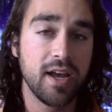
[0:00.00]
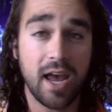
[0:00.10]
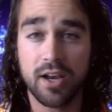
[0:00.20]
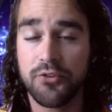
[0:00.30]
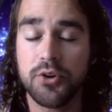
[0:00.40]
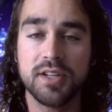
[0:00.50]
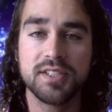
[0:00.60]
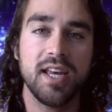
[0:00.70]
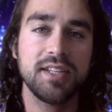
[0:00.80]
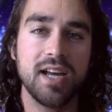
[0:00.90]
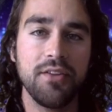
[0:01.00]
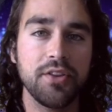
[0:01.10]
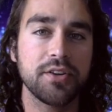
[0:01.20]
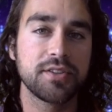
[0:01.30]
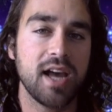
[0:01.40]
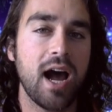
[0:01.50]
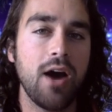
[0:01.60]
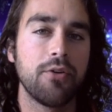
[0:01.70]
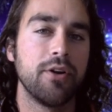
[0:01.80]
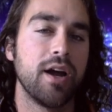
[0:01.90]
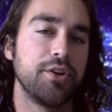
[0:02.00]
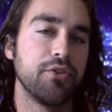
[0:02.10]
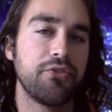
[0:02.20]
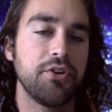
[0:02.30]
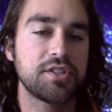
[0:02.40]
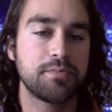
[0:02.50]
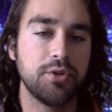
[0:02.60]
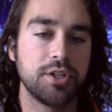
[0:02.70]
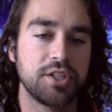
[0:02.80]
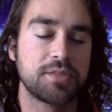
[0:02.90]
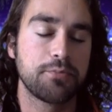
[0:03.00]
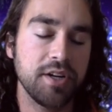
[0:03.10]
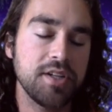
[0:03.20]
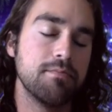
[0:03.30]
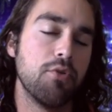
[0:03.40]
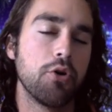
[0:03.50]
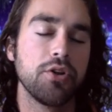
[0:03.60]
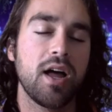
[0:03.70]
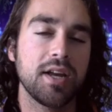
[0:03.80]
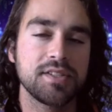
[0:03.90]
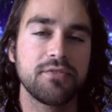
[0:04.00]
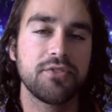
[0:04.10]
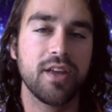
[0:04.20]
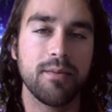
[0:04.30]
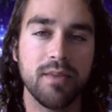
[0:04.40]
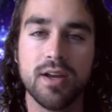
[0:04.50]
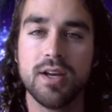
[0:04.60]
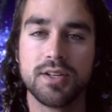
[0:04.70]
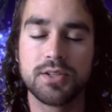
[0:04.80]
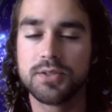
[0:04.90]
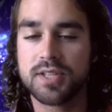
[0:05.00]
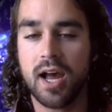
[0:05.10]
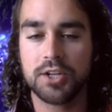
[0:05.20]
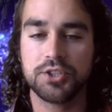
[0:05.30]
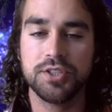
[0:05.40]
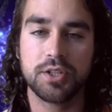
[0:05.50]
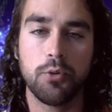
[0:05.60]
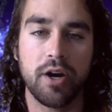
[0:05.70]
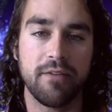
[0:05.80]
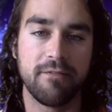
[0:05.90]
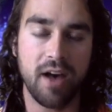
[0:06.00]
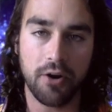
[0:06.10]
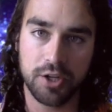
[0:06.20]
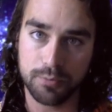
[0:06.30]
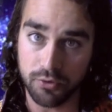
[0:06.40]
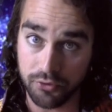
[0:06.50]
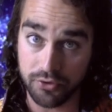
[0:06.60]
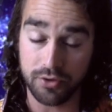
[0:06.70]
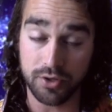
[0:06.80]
And if you can take down their tower on your first push, it's pretty demoralizing for them. So it's actually quite valuable for